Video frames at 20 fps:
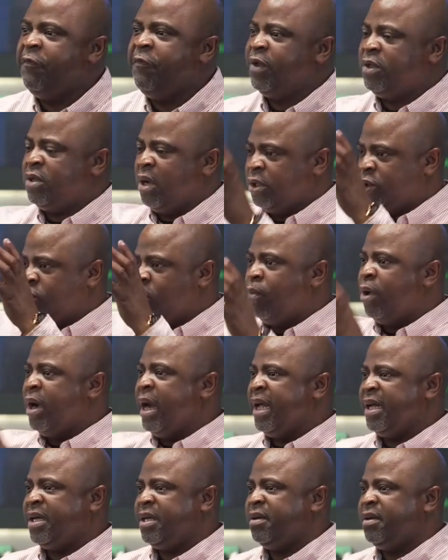a fetus
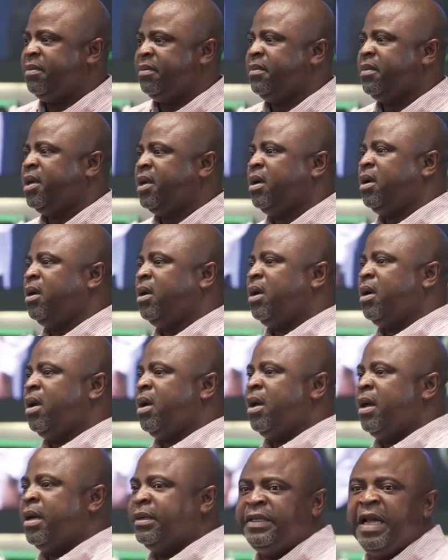to Molech.
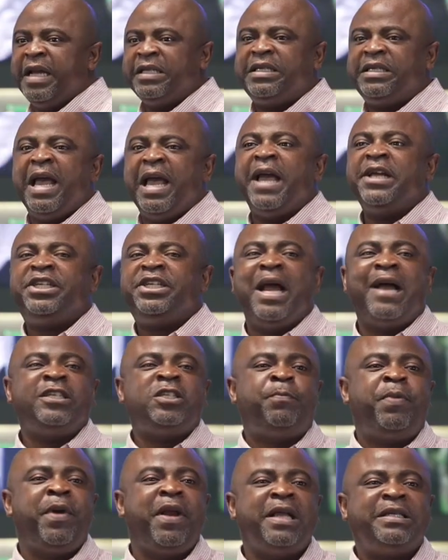These
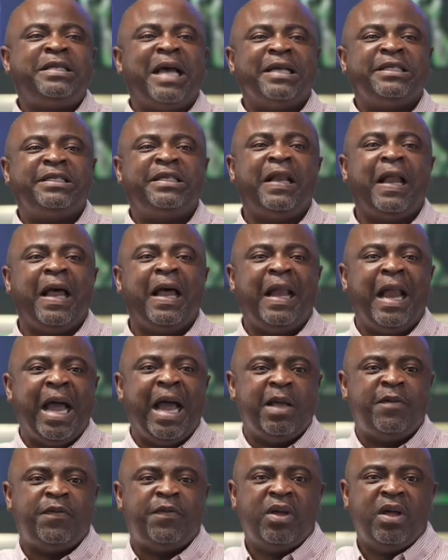ancient spirits are still
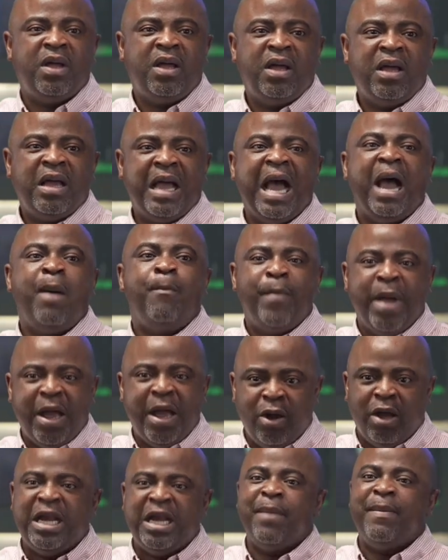alive,
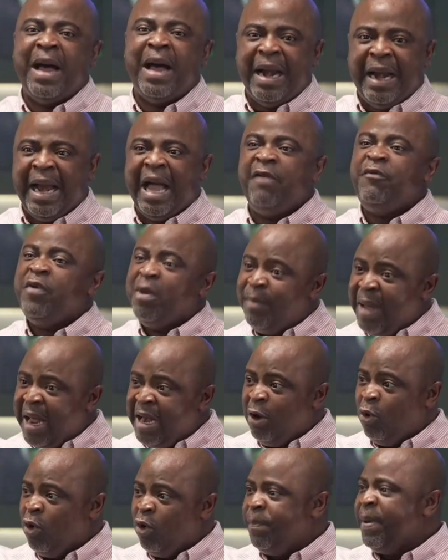and many of them are alive
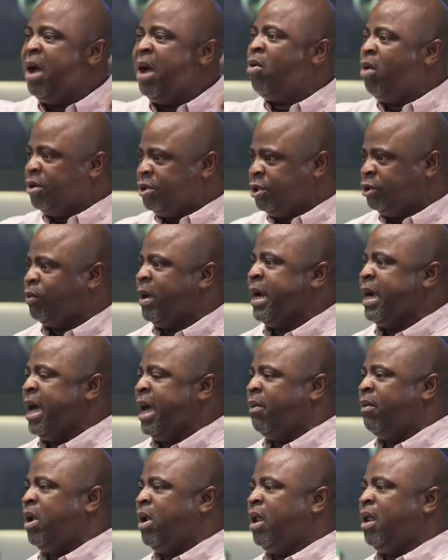in many European countries
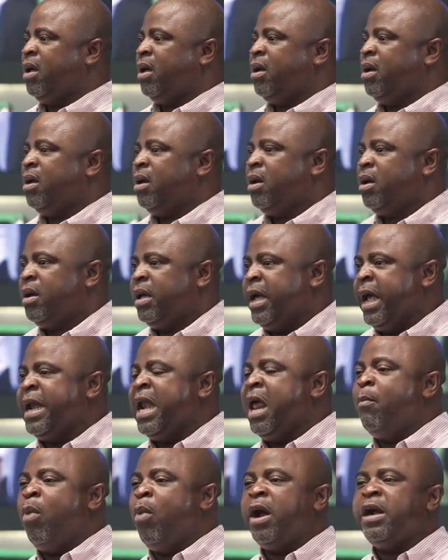right now.
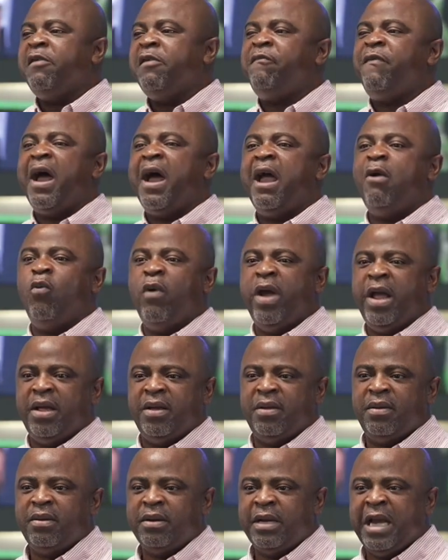In a modified
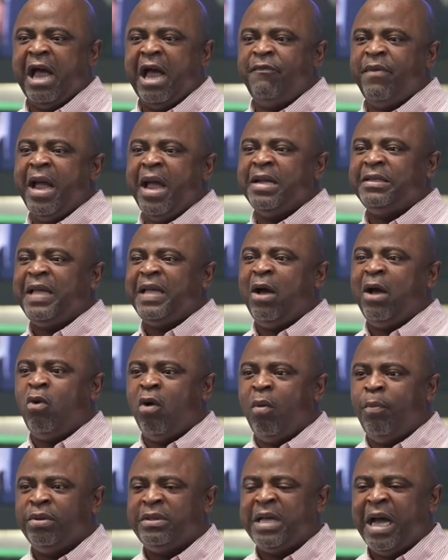way, they have
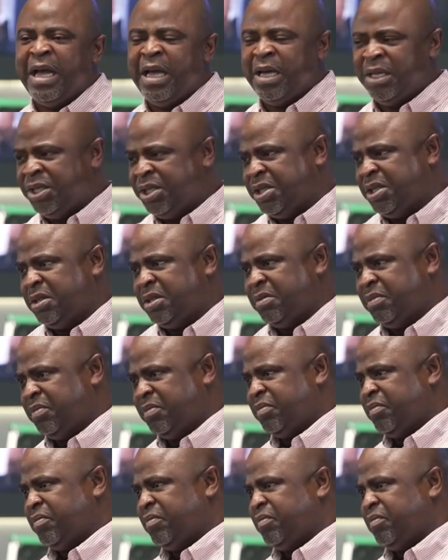entered computer age.